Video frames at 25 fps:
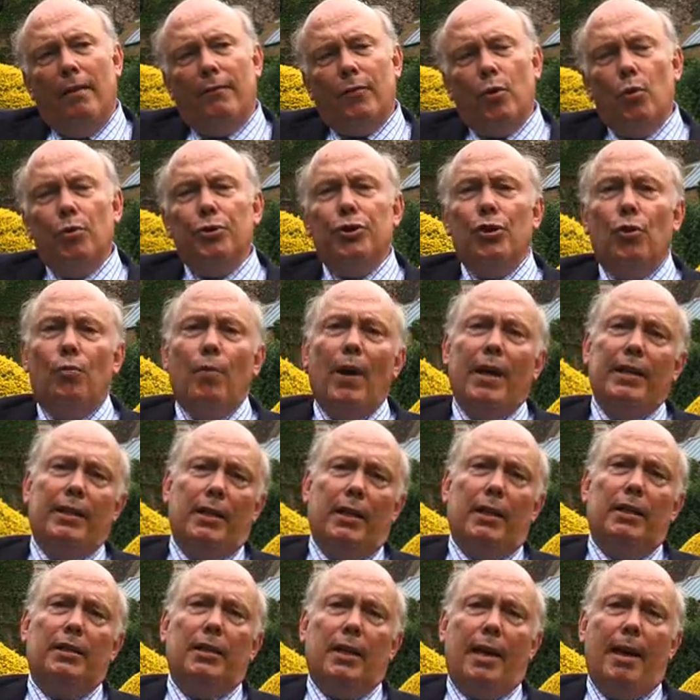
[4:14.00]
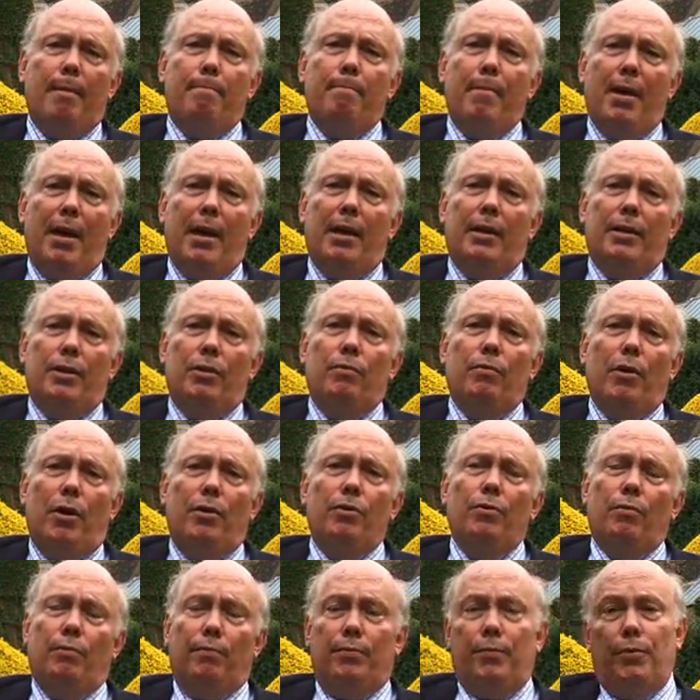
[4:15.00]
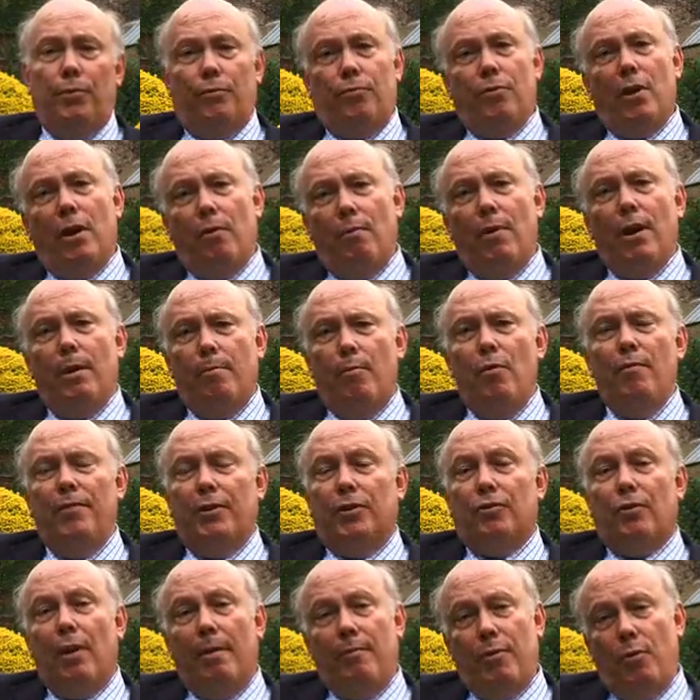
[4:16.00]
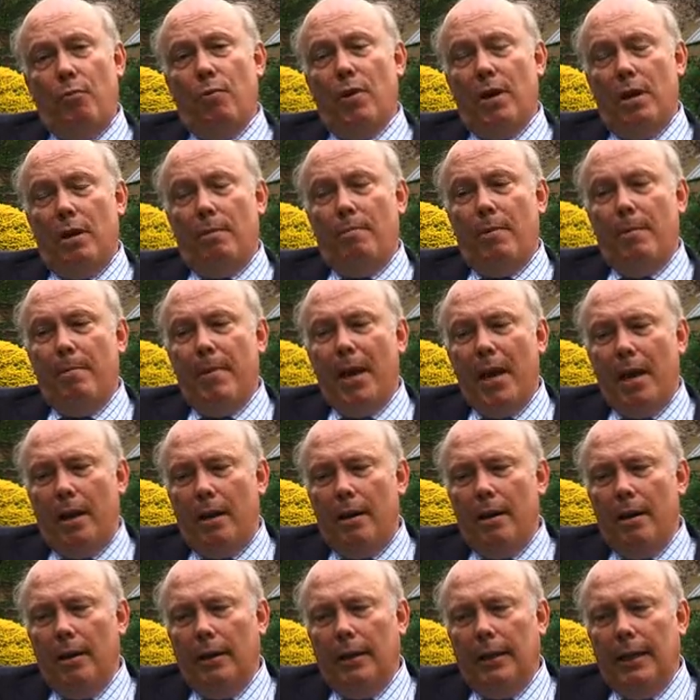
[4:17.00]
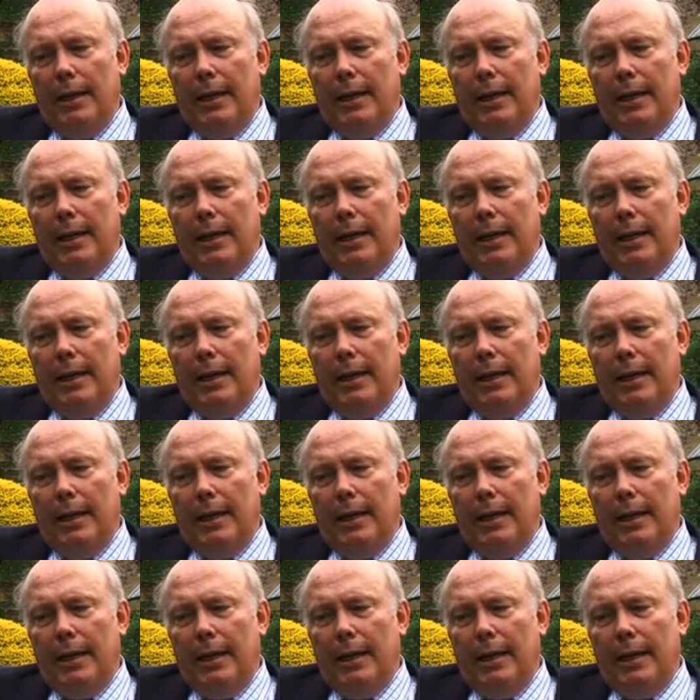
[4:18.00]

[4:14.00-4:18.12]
of course you're writing it to get made. You know, you're trying to write a movie script, you want it to be made.